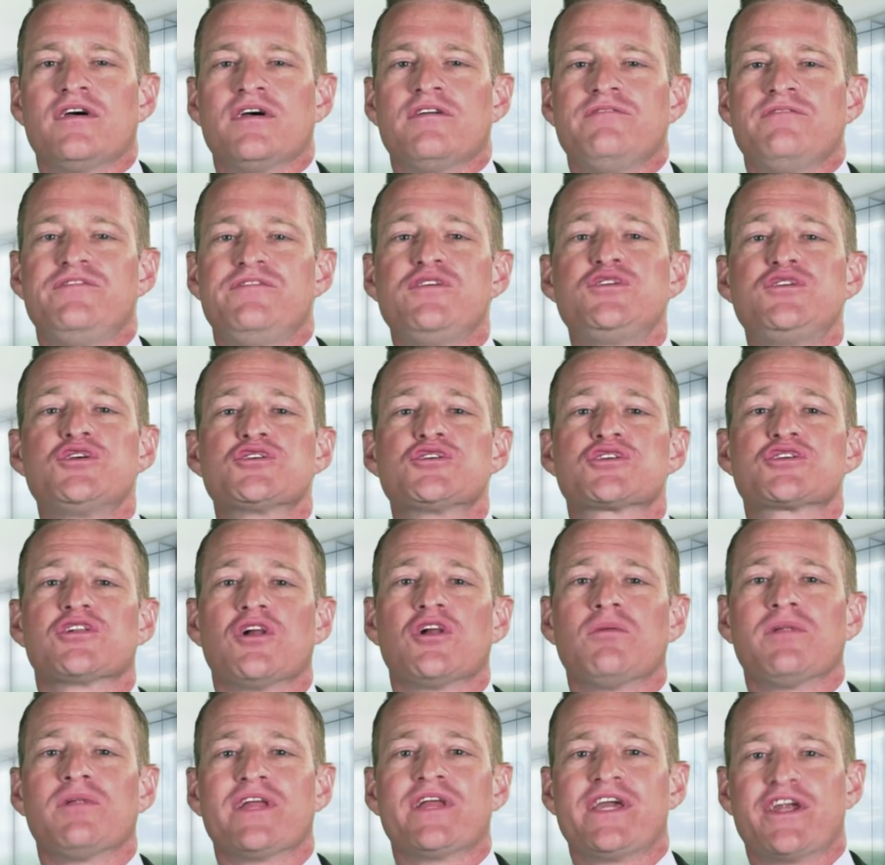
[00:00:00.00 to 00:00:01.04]
Future's
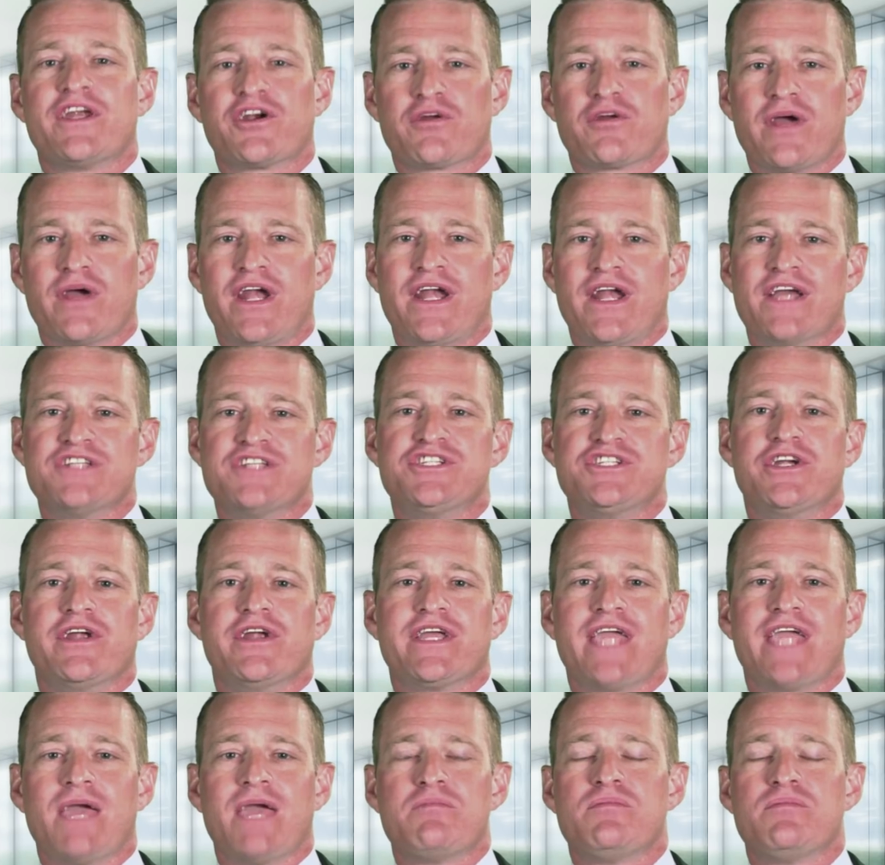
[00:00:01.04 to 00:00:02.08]
globally integrated engineering
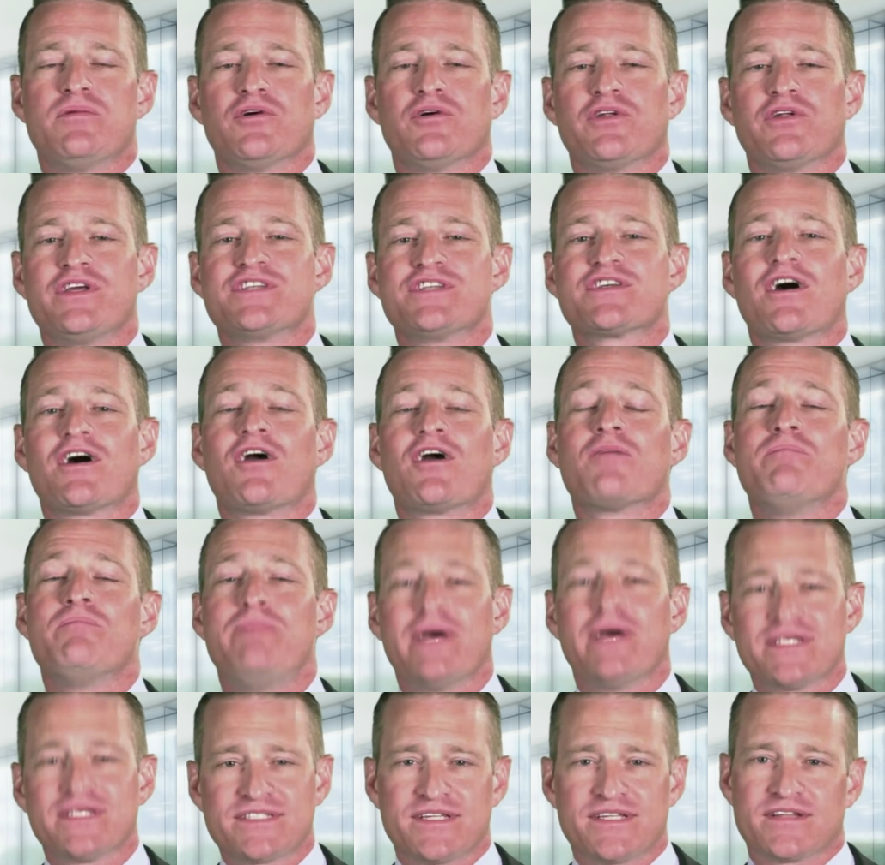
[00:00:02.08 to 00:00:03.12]
capabilities are
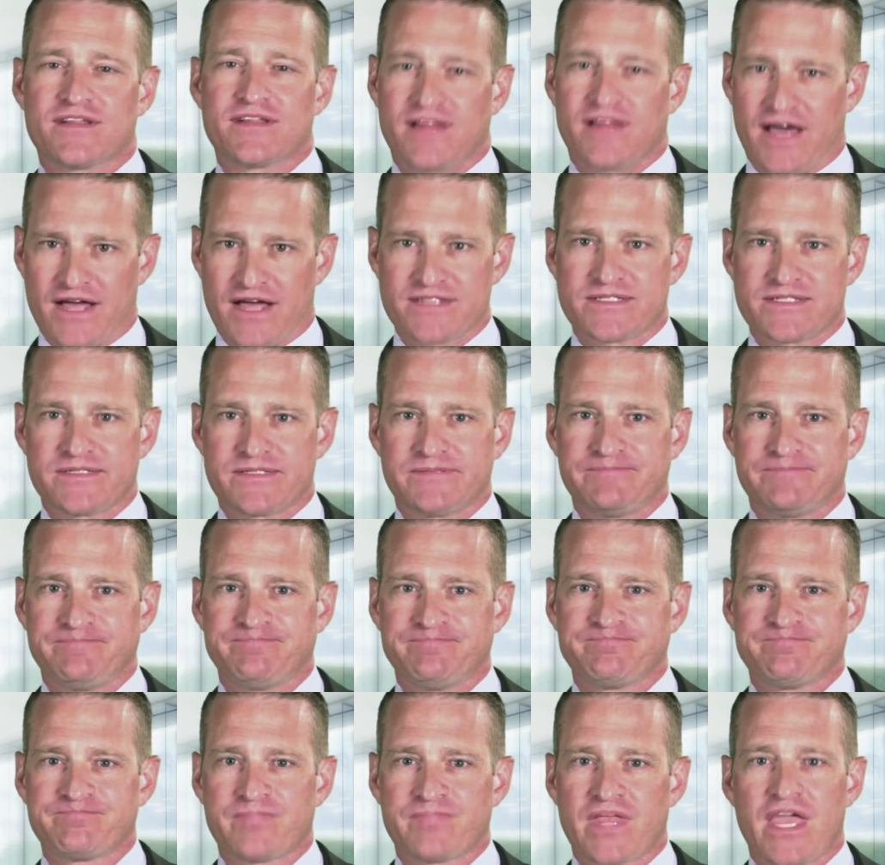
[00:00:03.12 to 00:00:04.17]
best in class,
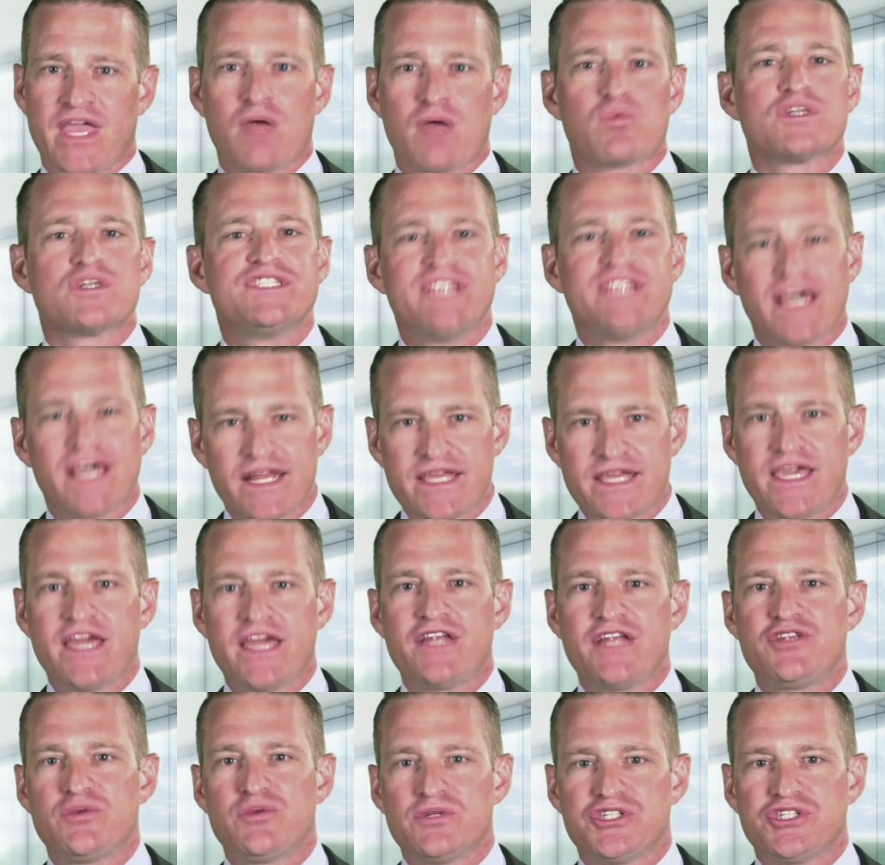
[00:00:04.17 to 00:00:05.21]
and we're
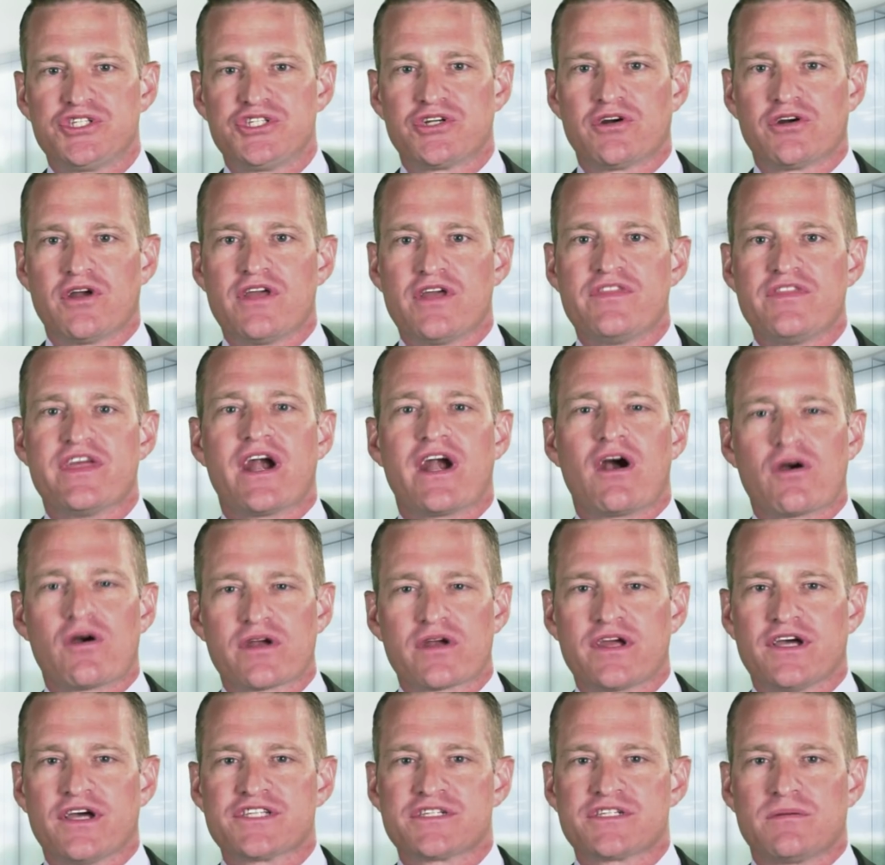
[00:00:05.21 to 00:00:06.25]
dedicated to ensuring that our
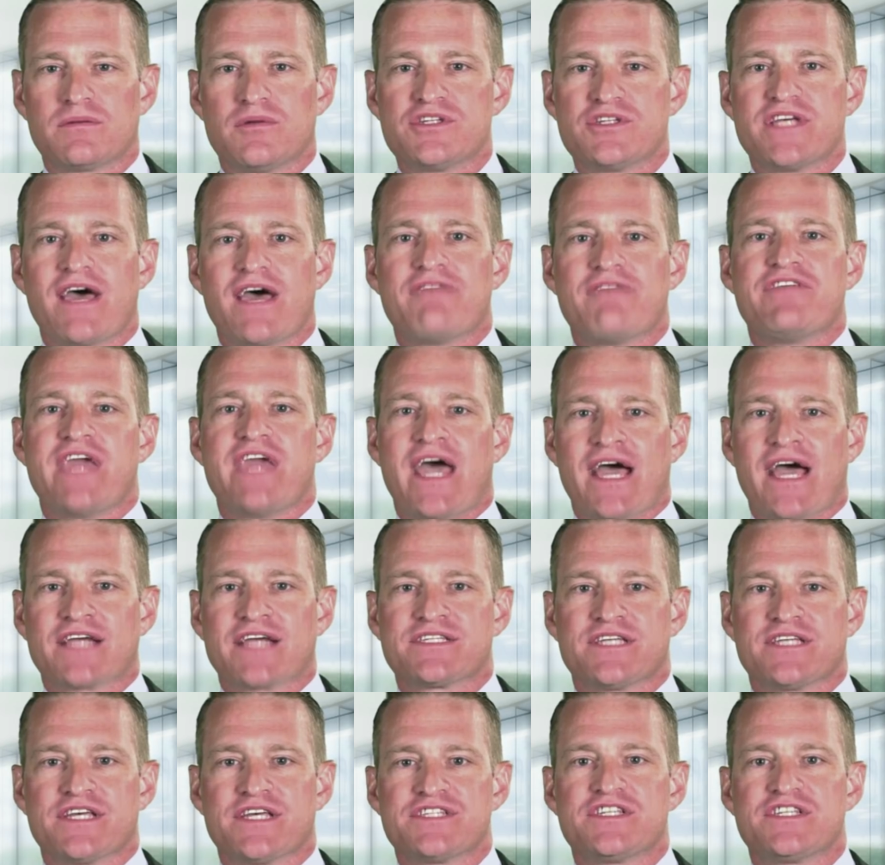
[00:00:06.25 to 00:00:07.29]
customers have the
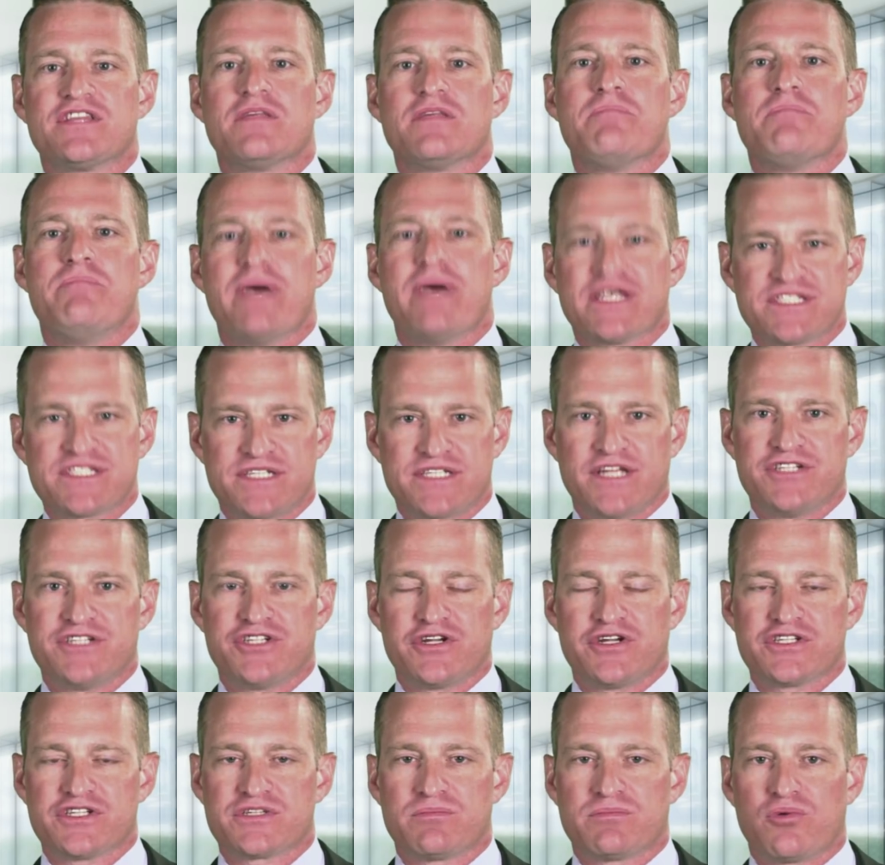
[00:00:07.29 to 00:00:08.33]
access to the best
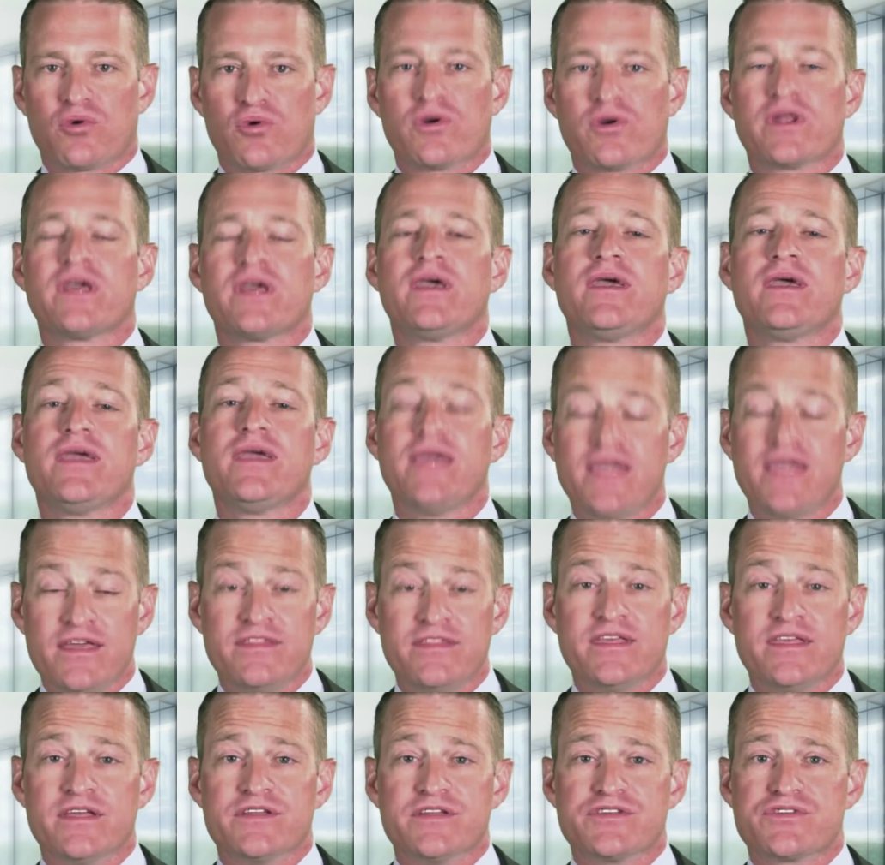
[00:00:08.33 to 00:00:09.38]
engineering support in
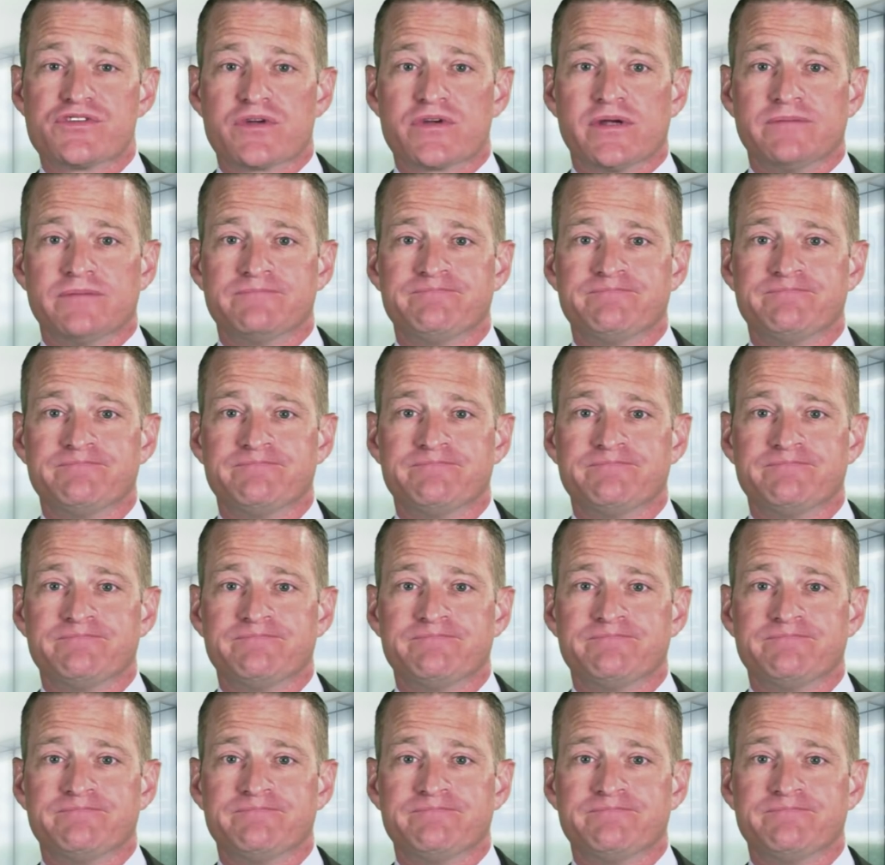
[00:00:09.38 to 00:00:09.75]
the industry.